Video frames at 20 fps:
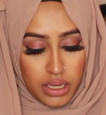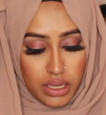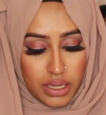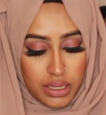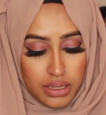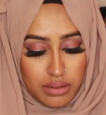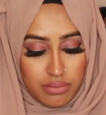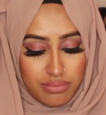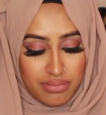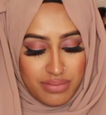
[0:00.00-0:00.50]

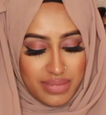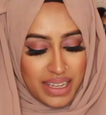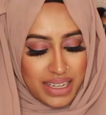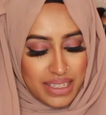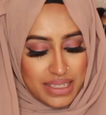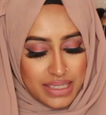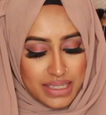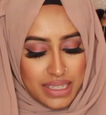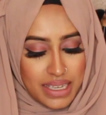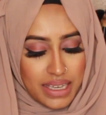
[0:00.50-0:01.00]
And
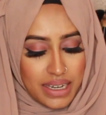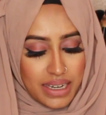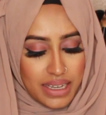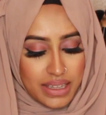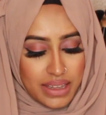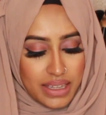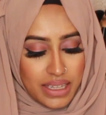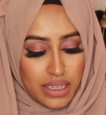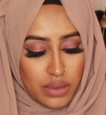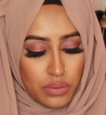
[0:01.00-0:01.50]
that's it, and I
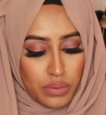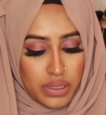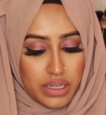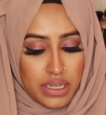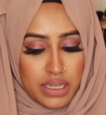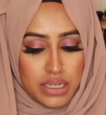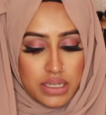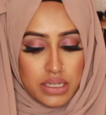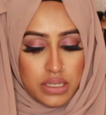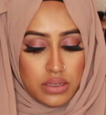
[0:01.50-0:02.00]
think we
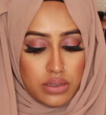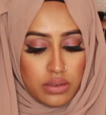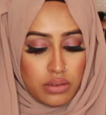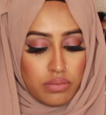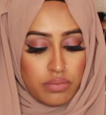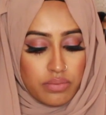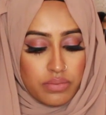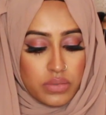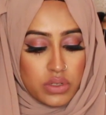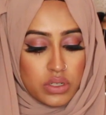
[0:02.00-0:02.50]
need
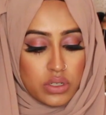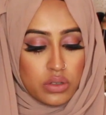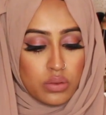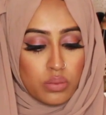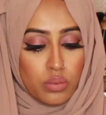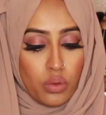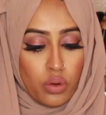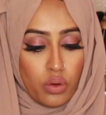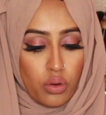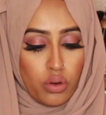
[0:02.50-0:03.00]
to do
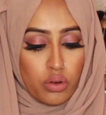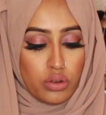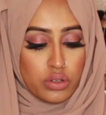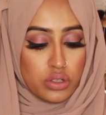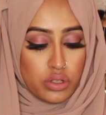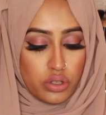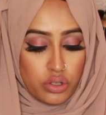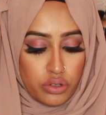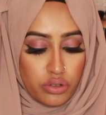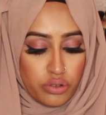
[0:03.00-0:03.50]
more
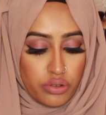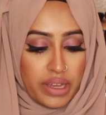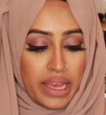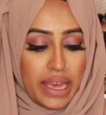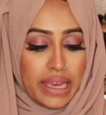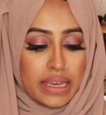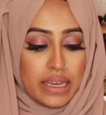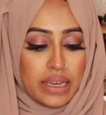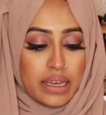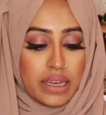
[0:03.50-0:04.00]
to
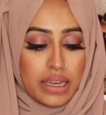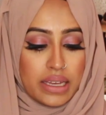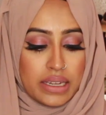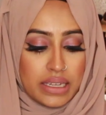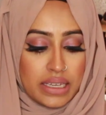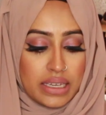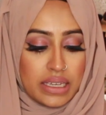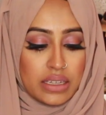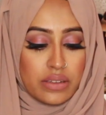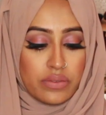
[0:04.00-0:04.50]
create an
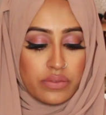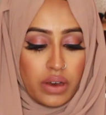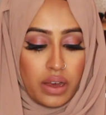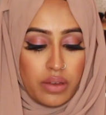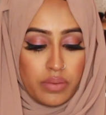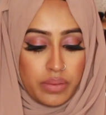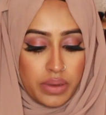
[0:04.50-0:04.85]
Eid vibe.